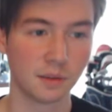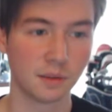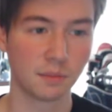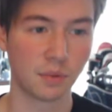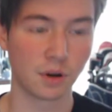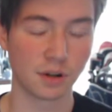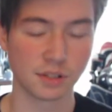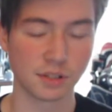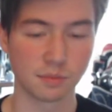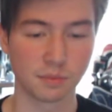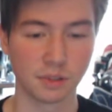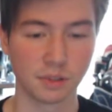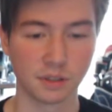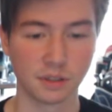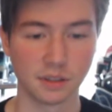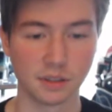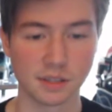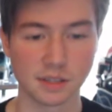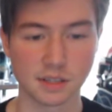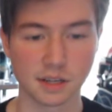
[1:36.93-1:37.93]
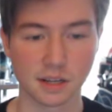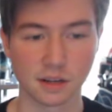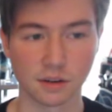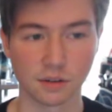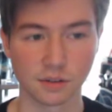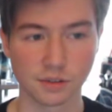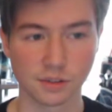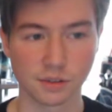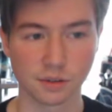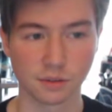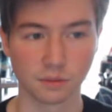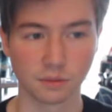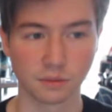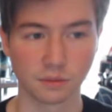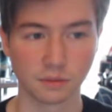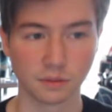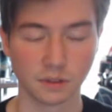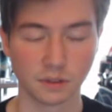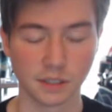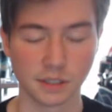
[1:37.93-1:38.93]
possibilities and also
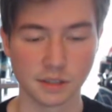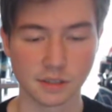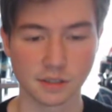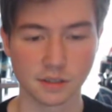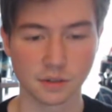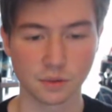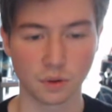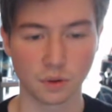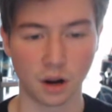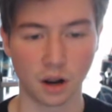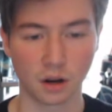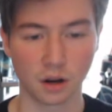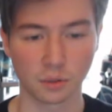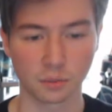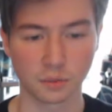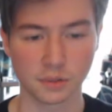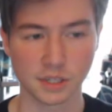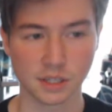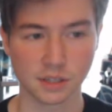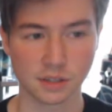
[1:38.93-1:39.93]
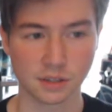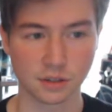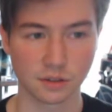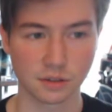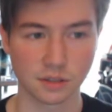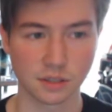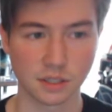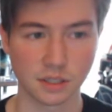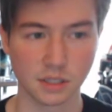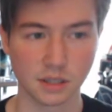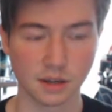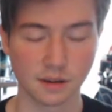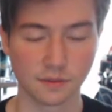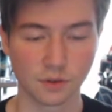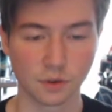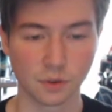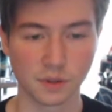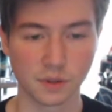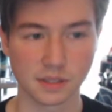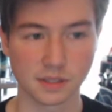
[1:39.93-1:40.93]
leads to 100% certainty of
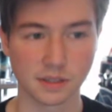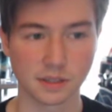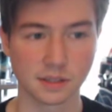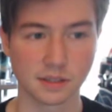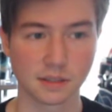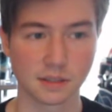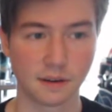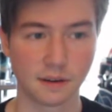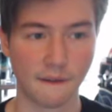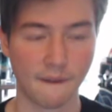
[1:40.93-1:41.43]
coincidence.